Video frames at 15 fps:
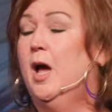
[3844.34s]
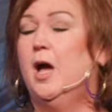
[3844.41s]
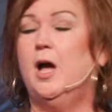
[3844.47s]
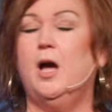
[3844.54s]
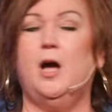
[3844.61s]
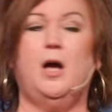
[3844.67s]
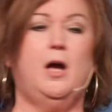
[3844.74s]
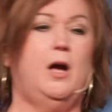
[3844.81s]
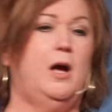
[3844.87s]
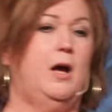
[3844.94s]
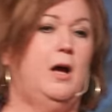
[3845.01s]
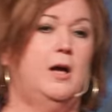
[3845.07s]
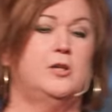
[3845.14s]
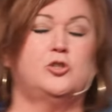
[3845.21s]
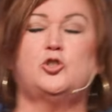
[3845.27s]

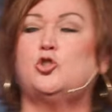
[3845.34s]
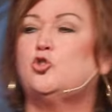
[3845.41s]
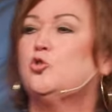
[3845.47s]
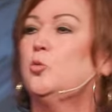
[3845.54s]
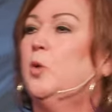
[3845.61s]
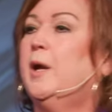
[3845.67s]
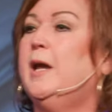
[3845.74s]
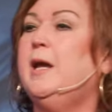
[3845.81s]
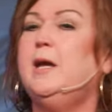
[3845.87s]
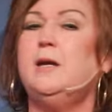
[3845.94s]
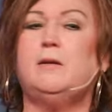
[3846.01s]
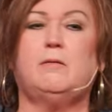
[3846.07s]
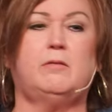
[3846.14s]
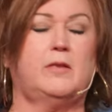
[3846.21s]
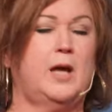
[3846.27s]
uh,
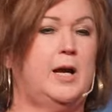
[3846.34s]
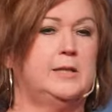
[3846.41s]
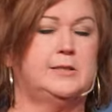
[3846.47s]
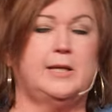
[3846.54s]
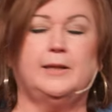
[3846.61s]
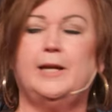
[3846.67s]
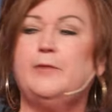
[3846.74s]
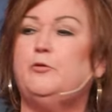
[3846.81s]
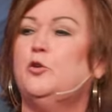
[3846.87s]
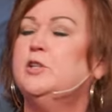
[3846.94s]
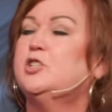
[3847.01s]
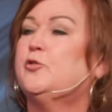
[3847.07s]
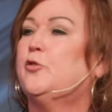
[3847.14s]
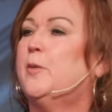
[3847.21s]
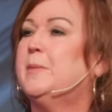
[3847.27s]
strength, uh,
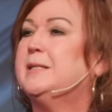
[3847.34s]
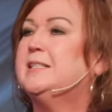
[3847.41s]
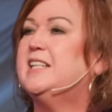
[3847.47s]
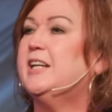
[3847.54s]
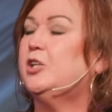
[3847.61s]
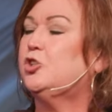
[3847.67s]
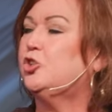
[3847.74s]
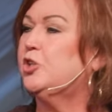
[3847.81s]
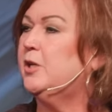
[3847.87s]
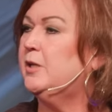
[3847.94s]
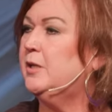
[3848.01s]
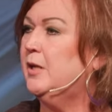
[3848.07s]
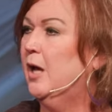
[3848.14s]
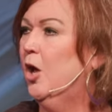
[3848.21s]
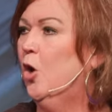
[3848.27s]
deliverance from addiction,
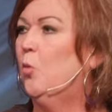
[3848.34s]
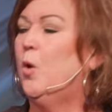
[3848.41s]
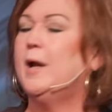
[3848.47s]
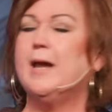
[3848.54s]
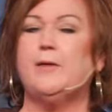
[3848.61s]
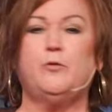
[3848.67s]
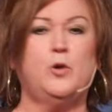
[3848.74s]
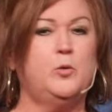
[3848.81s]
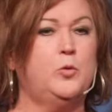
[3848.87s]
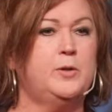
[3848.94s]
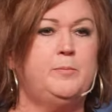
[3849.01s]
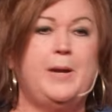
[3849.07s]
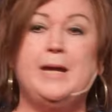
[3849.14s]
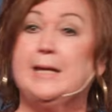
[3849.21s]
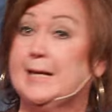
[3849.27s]
whatever it would
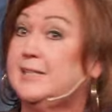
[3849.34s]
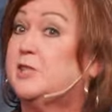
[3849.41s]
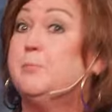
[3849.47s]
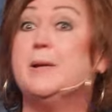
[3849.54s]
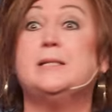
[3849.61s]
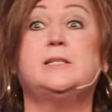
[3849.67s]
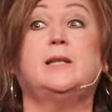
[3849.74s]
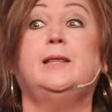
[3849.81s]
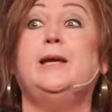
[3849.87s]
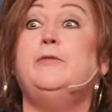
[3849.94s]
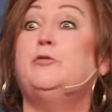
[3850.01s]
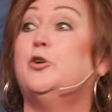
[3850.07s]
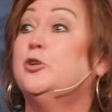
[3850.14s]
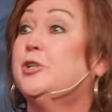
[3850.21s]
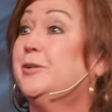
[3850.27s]
be, it's been
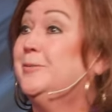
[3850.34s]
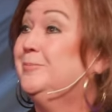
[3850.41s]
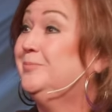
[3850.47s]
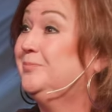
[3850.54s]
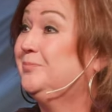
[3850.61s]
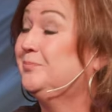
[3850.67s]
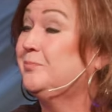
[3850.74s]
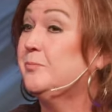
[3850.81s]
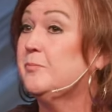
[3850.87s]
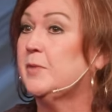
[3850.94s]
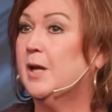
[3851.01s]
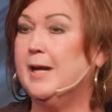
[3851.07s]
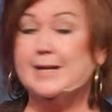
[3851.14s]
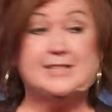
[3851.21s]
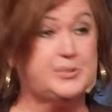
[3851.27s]
delivered.
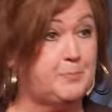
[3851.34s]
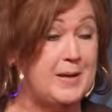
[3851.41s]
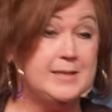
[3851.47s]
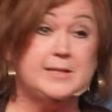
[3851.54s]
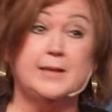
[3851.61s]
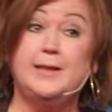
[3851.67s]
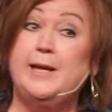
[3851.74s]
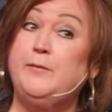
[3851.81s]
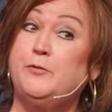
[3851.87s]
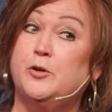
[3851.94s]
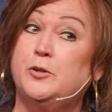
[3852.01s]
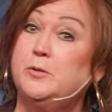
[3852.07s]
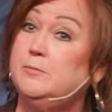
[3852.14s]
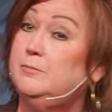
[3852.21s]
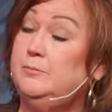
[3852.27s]
It's been
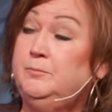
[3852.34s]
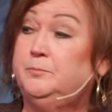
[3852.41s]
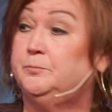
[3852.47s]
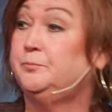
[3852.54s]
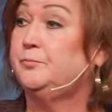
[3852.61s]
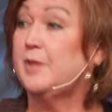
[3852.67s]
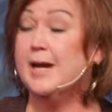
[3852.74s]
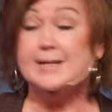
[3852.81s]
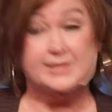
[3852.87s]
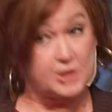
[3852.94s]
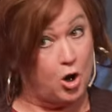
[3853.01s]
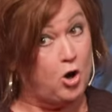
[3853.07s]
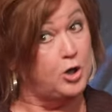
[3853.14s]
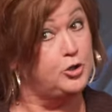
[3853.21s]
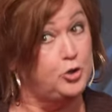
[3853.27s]
delivered. It's
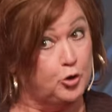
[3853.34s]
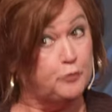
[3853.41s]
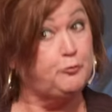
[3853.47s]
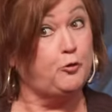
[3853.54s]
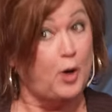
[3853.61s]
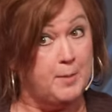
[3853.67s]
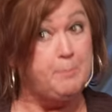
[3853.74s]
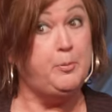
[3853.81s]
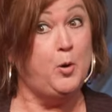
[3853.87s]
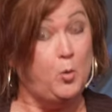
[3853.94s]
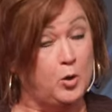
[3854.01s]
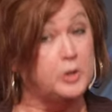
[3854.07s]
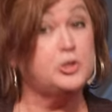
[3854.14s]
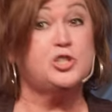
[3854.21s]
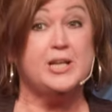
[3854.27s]
on your front
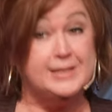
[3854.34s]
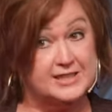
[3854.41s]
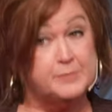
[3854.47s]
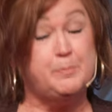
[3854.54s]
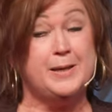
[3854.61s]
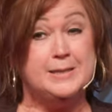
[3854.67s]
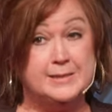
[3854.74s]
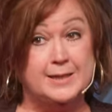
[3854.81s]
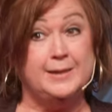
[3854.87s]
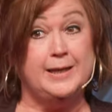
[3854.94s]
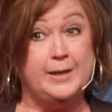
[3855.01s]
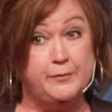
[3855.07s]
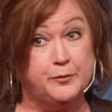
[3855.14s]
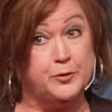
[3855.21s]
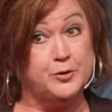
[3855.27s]
porch. It's been
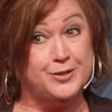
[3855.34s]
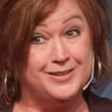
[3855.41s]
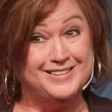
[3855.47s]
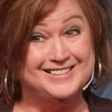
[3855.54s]
delivered.